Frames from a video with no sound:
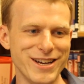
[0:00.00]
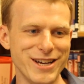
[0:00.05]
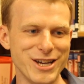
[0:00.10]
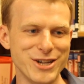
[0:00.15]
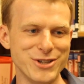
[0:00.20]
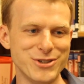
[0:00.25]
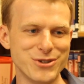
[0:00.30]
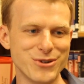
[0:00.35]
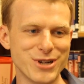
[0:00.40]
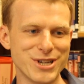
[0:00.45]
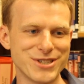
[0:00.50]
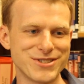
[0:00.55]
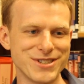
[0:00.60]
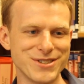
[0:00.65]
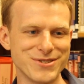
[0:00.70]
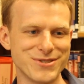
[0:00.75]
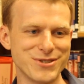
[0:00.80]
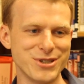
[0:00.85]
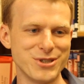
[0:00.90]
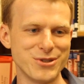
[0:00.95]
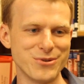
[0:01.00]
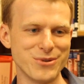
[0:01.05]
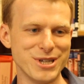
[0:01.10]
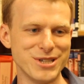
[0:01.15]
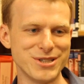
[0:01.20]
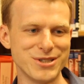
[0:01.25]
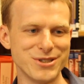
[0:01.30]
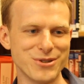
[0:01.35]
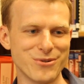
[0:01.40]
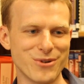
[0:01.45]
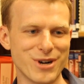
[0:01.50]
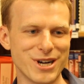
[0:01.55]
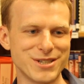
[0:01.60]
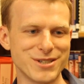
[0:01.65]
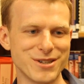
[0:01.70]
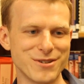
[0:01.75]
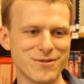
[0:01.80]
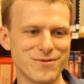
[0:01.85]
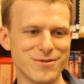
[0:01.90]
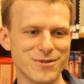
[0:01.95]
interesting situation to
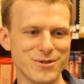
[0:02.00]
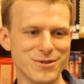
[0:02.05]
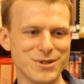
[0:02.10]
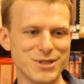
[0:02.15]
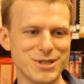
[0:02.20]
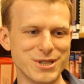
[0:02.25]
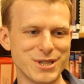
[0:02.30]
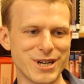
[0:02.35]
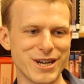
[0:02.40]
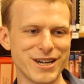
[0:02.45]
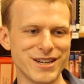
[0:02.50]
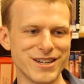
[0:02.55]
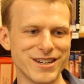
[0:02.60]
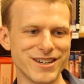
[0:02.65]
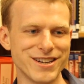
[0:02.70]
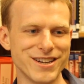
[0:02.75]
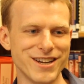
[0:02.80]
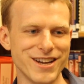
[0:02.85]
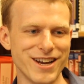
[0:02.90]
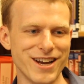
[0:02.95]
watch unfold in China.